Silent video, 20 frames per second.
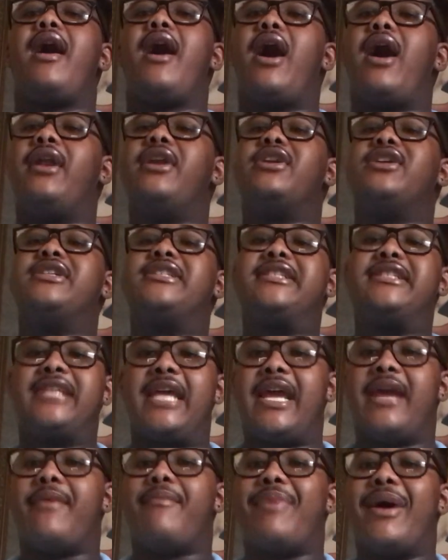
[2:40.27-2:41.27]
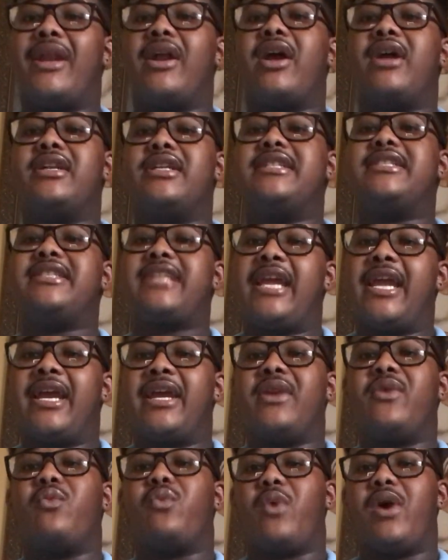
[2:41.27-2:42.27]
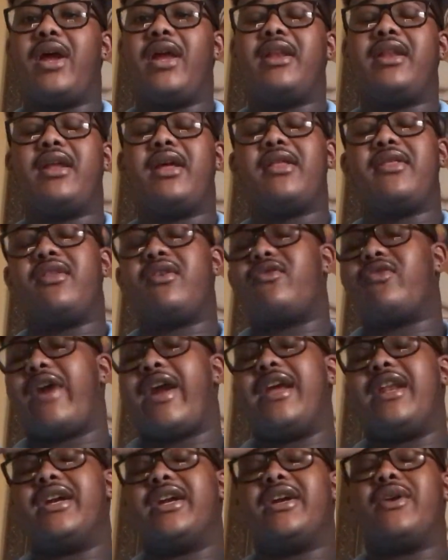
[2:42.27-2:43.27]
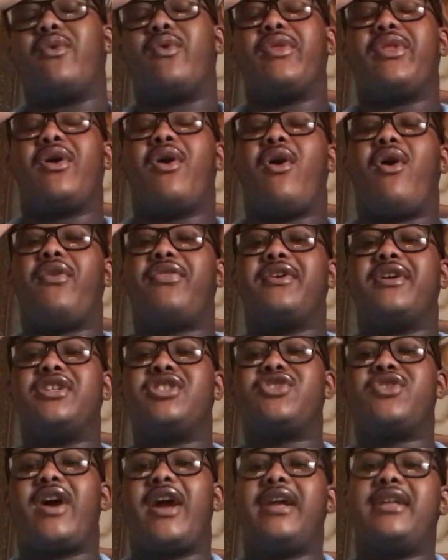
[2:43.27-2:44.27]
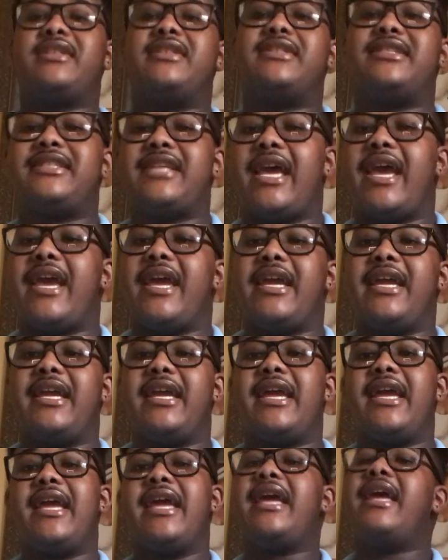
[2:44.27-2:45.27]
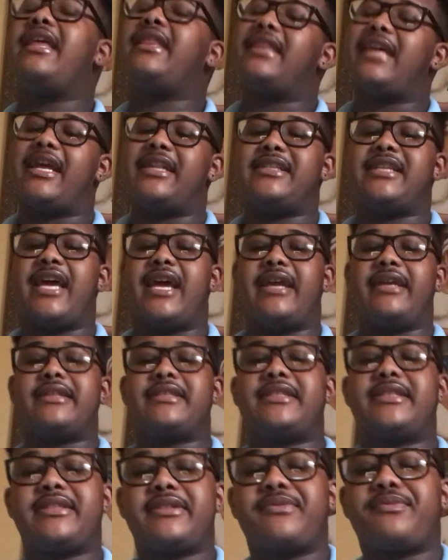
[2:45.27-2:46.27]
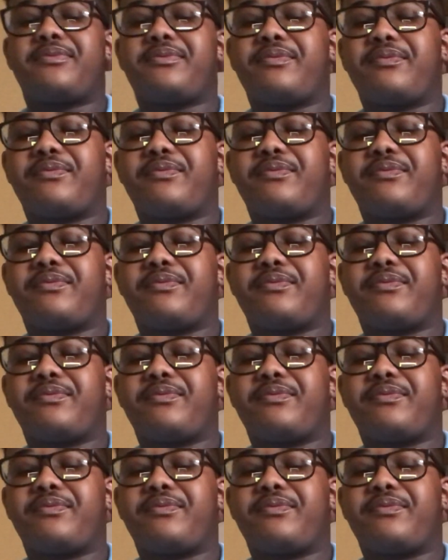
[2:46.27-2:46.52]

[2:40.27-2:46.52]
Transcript: better understand what the writer or the author is trying to say in that text.